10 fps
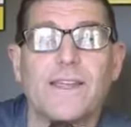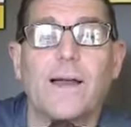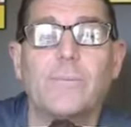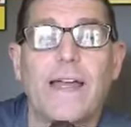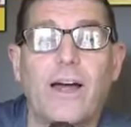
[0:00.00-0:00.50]

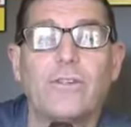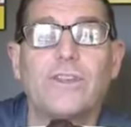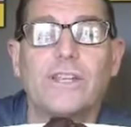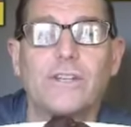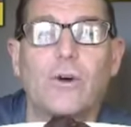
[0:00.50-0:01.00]
Yep,
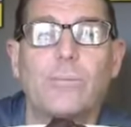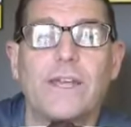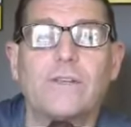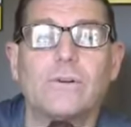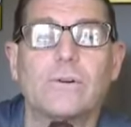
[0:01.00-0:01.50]
healthy
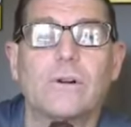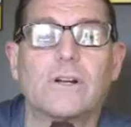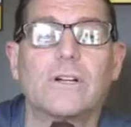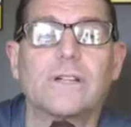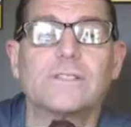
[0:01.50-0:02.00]
no-bake unicorn
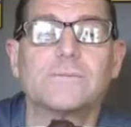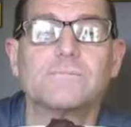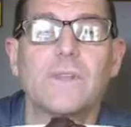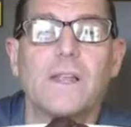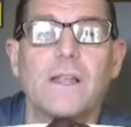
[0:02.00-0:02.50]
cookies.
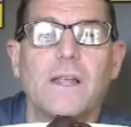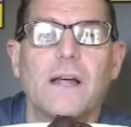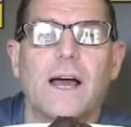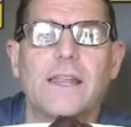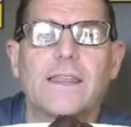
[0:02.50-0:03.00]

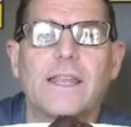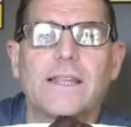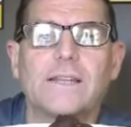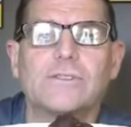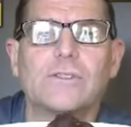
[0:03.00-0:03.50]
I think
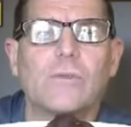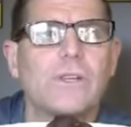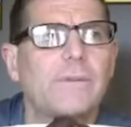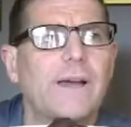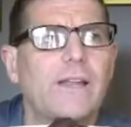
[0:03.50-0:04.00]
there's
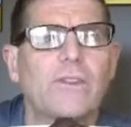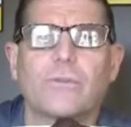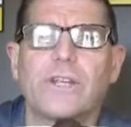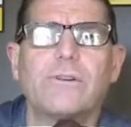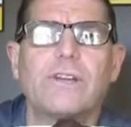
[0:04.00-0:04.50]
only about
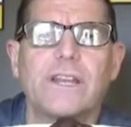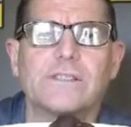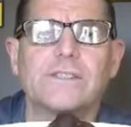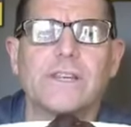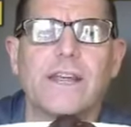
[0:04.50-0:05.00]
3
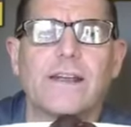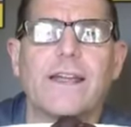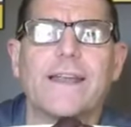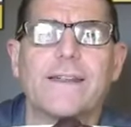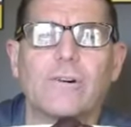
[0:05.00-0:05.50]
ingredients in there,
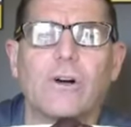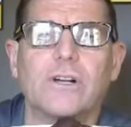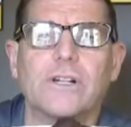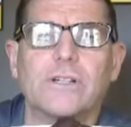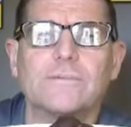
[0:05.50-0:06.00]
and they're all
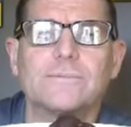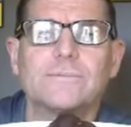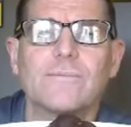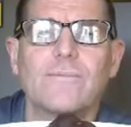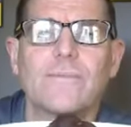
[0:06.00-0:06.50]
good.
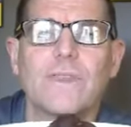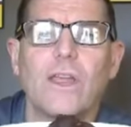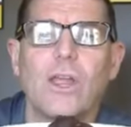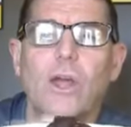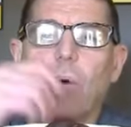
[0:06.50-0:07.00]

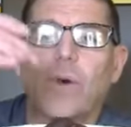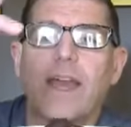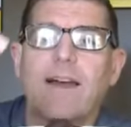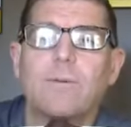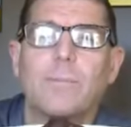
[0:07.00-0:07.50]
We
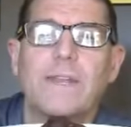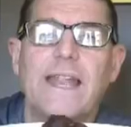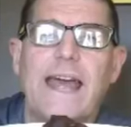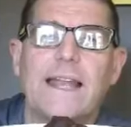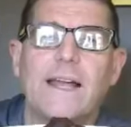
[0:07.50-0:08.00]
have a
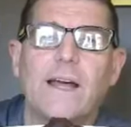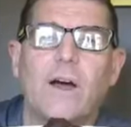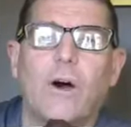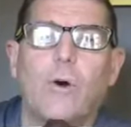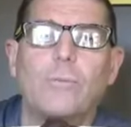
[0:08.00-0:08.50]
banana
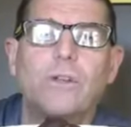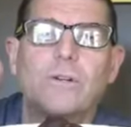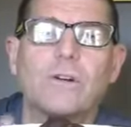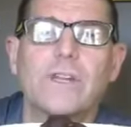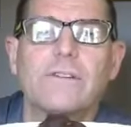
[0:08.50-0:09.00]
oatmeal
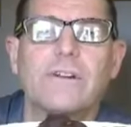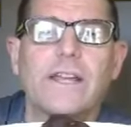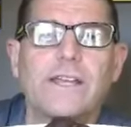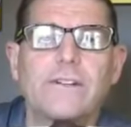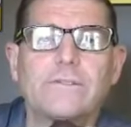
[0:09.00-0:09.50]
cookie
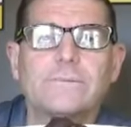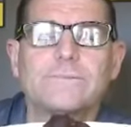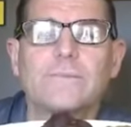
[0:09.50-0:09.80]
right here.